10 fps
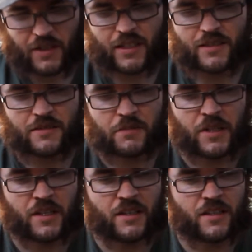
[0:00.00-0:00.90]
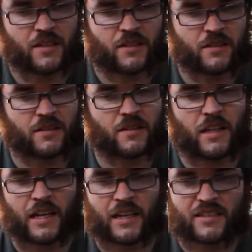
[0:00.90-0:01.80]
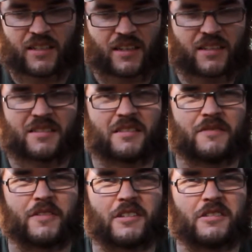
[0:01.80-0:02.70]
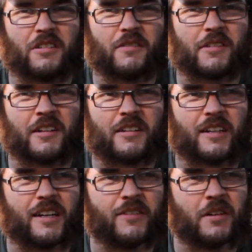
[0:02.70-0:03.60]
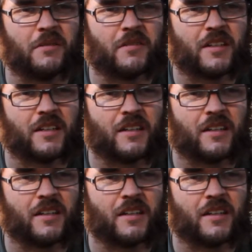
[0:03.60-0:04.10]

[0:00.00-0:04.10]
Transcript: this, but like I said, this is the first over under I've owned,